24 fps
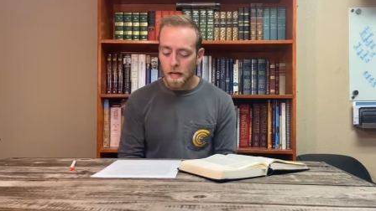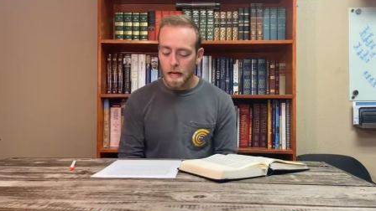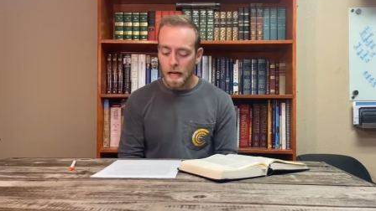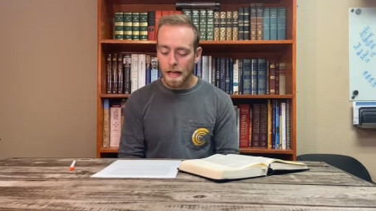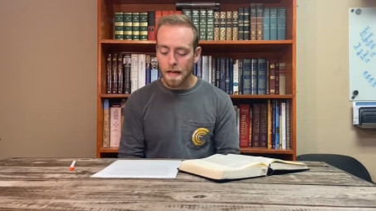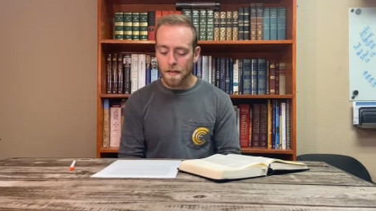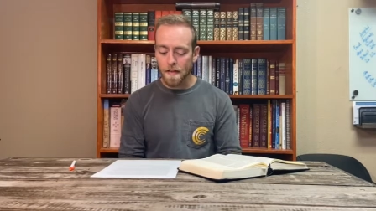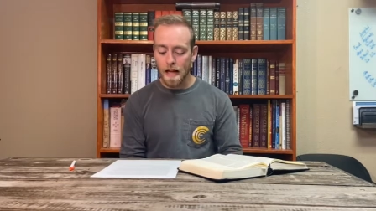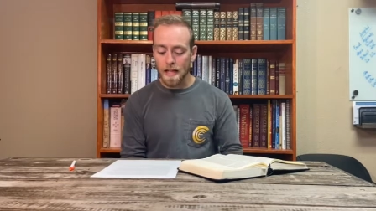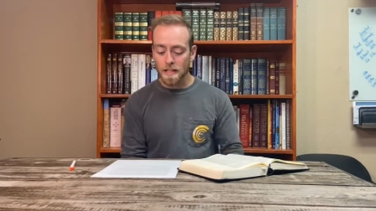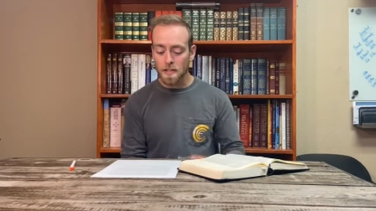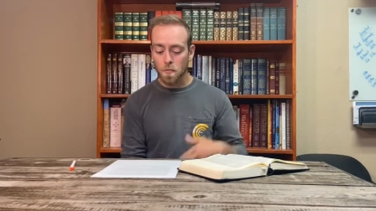
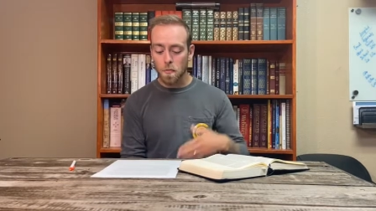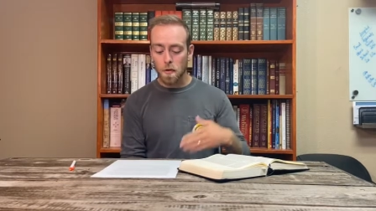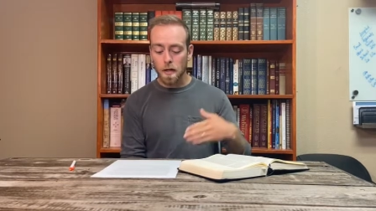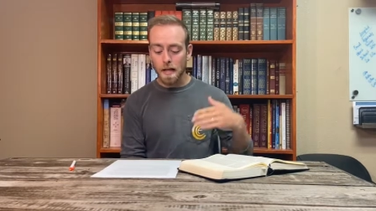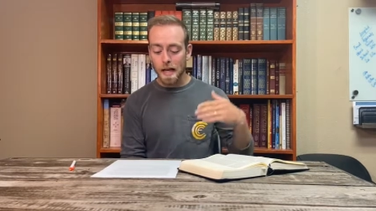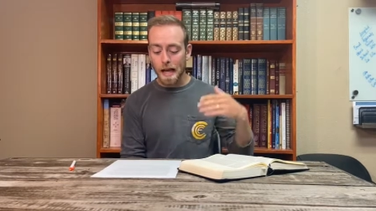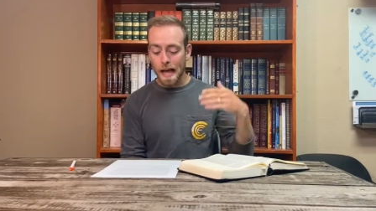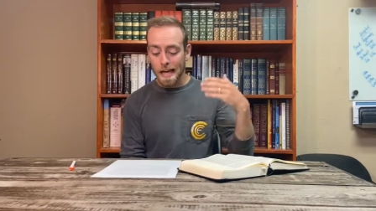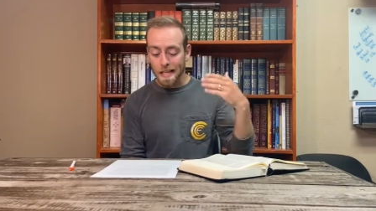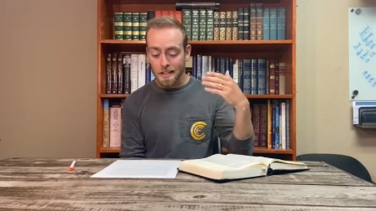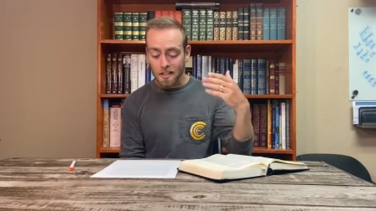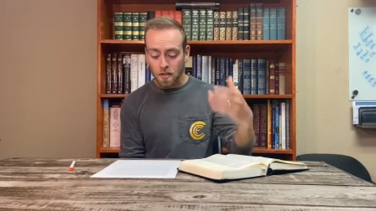And that's
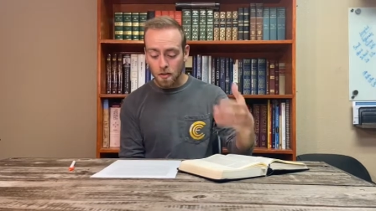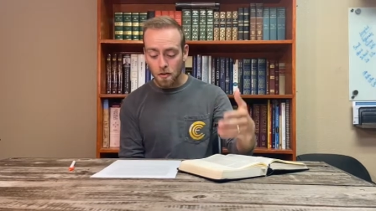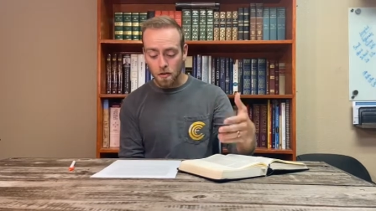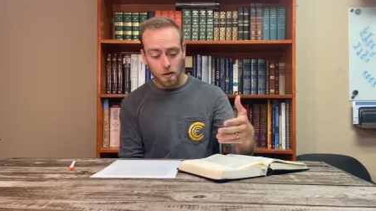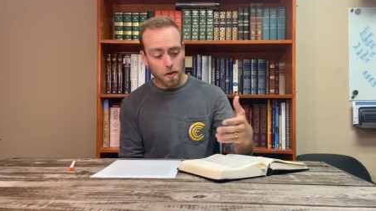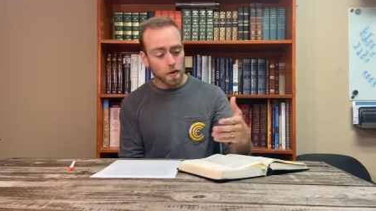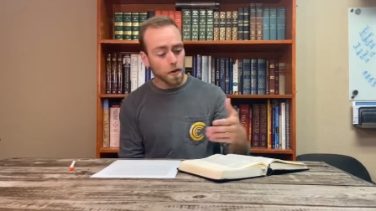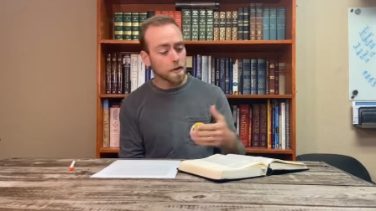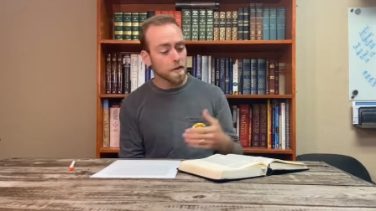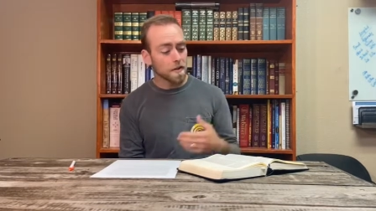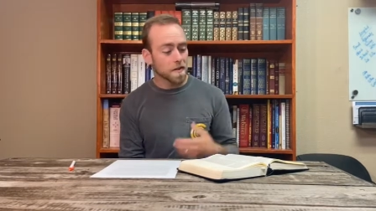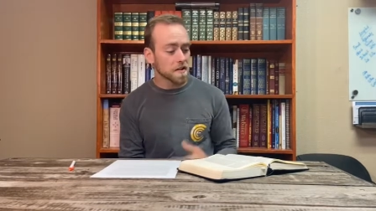what Esther
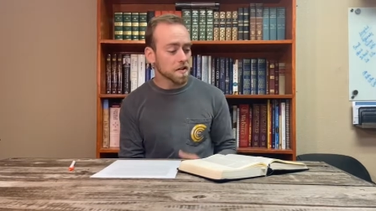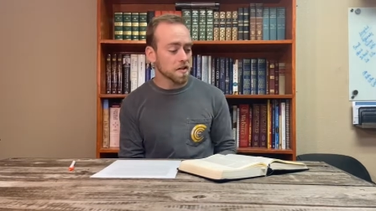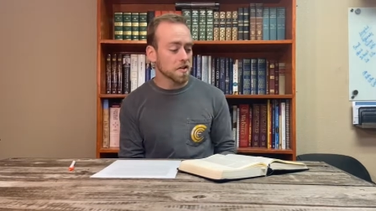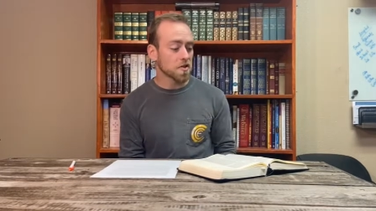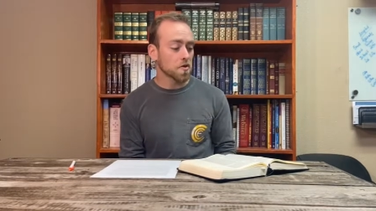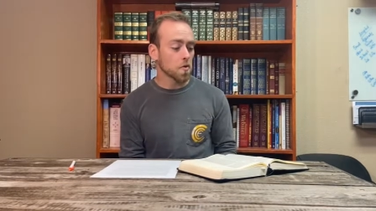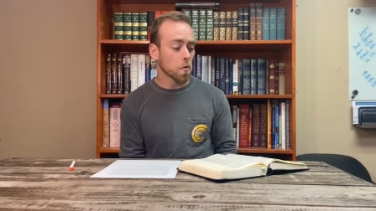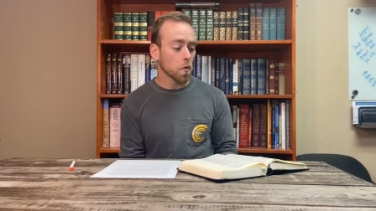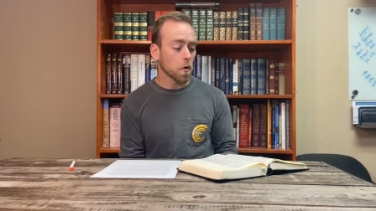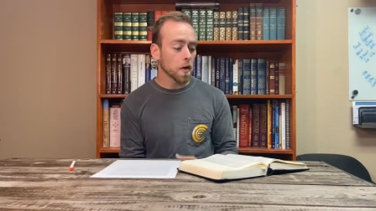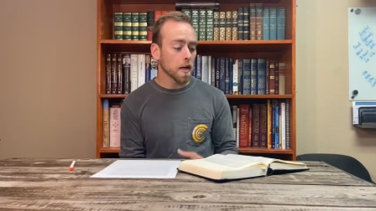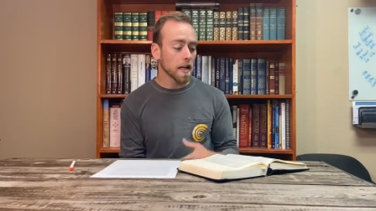learned in this
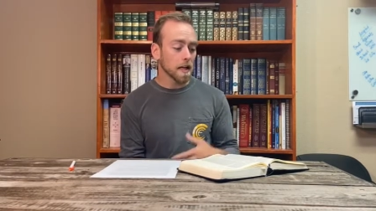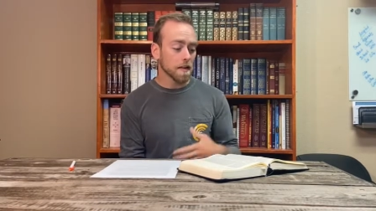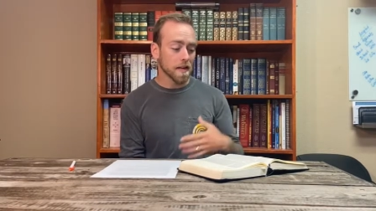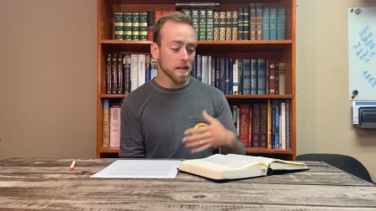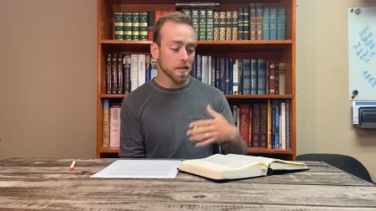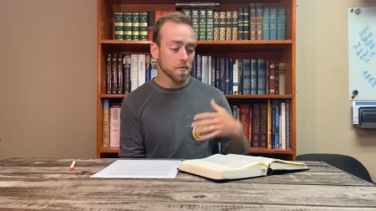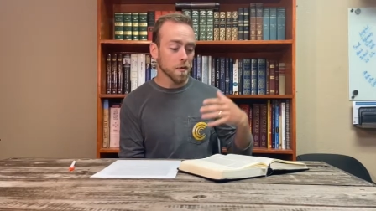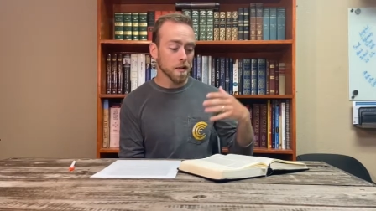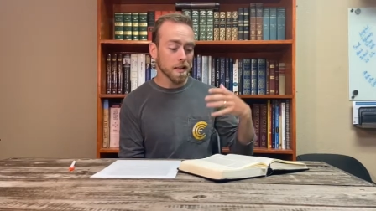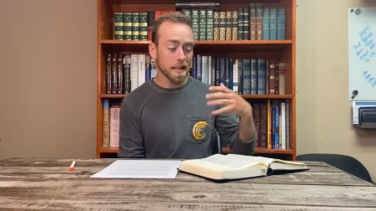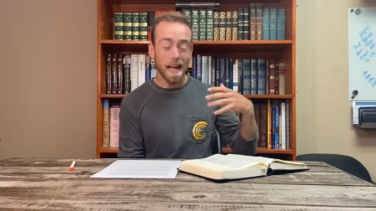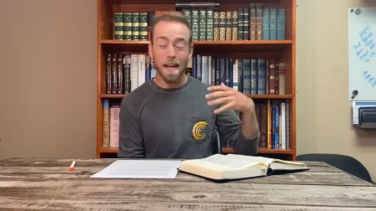story, and
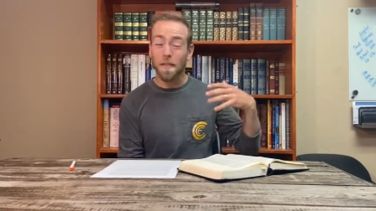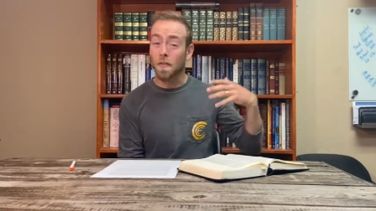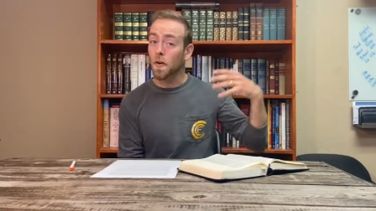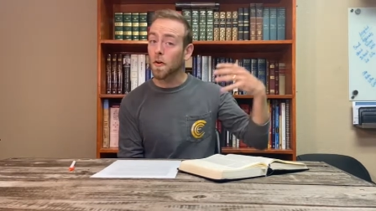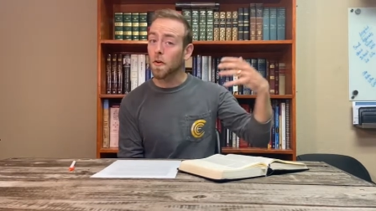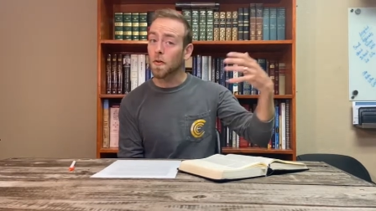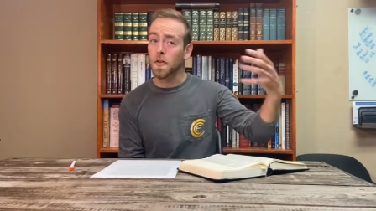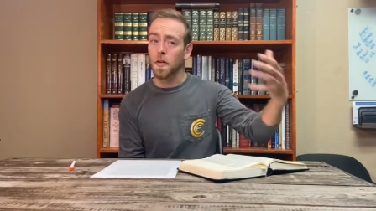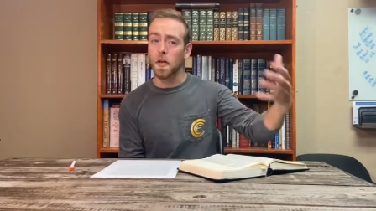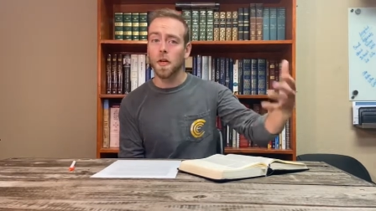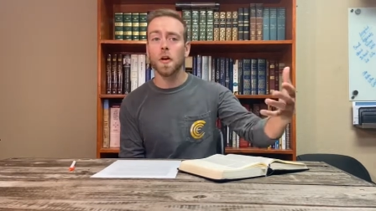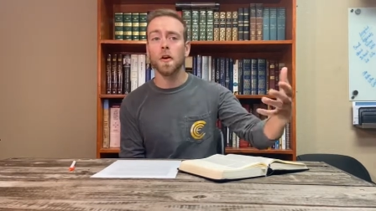that's what gave
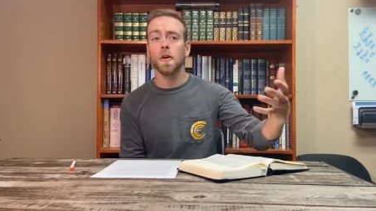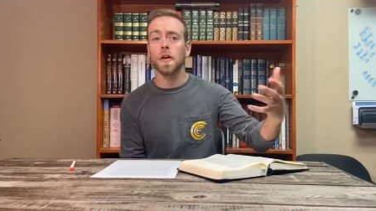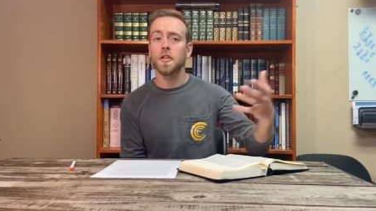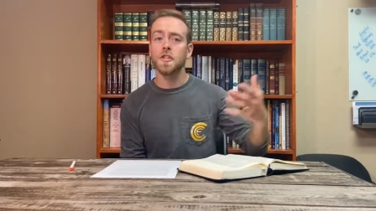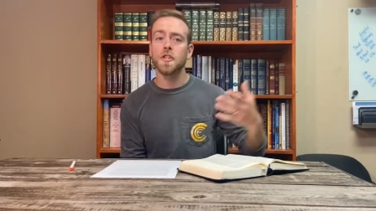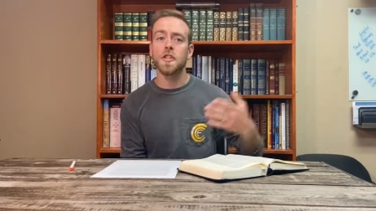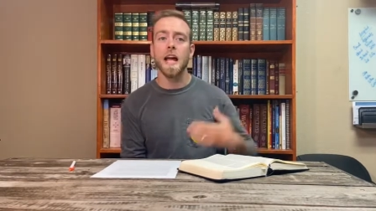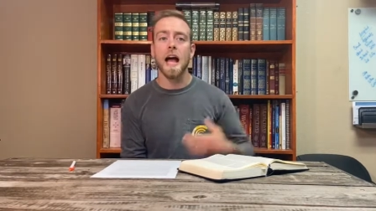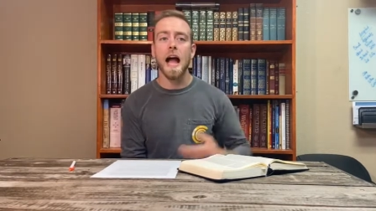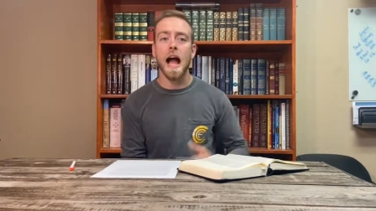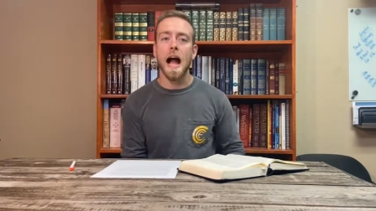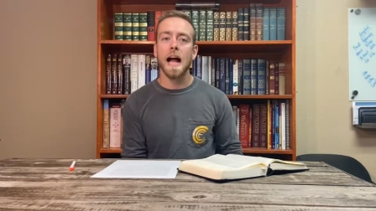her the
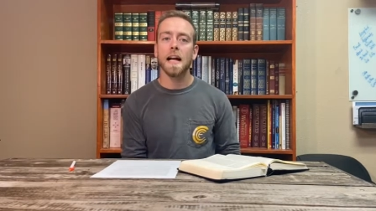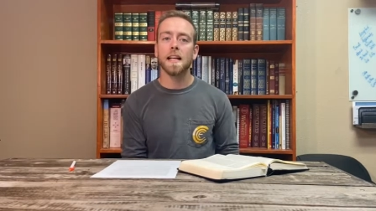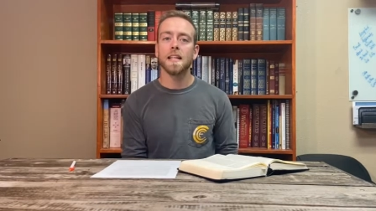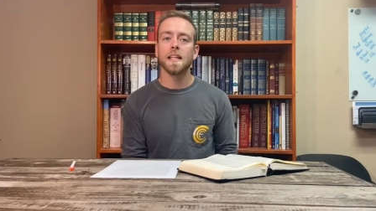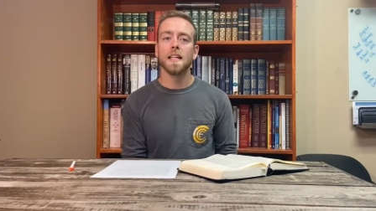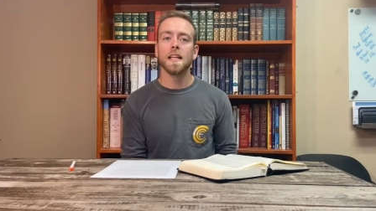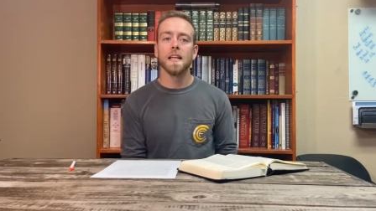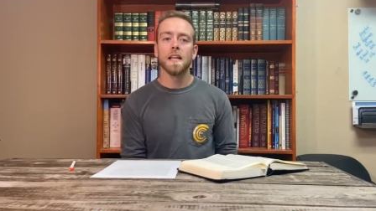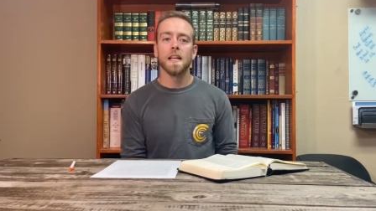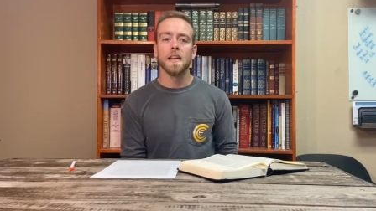courage to act.